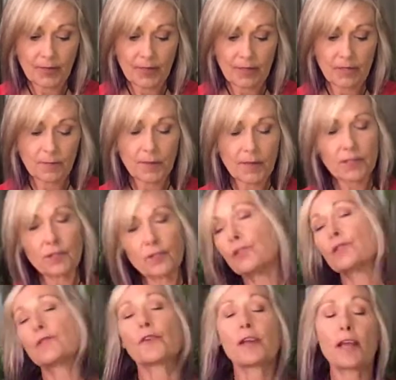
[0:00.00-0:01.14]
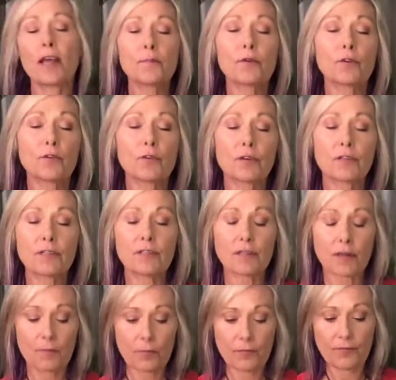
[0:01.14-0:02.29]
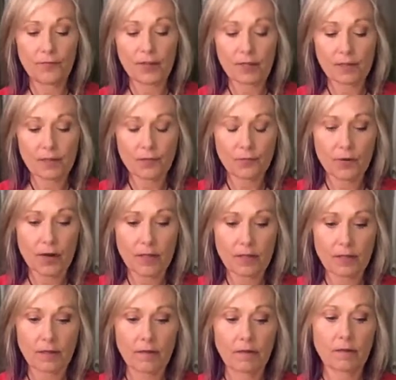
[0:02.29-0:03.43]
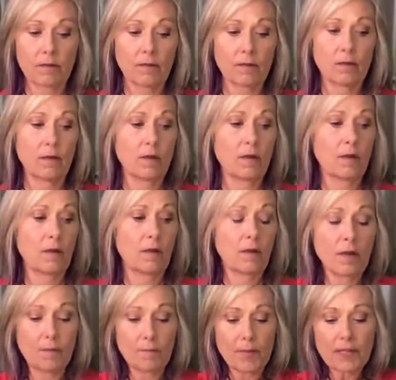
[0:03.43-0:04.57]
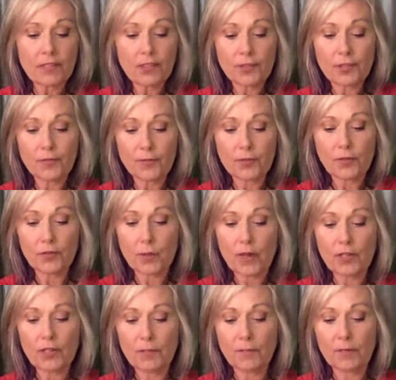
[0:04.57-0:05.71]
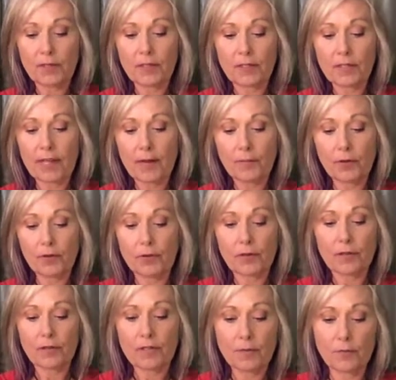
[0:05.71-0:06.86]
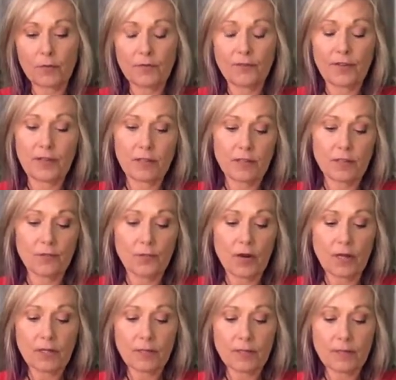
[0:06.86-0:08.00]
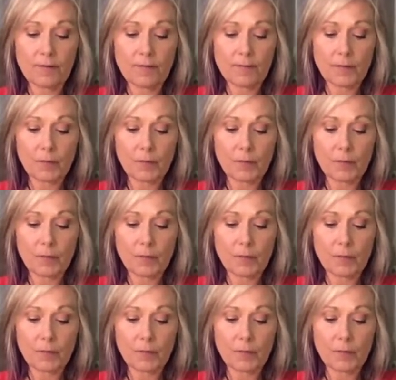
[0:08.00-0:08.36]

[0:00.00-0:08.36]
This message is for Capricorn, Sun, Moon, Venus, and Rising. Messages for those watching, please. Capricorn, Sun, Moon, Venus, and Rising.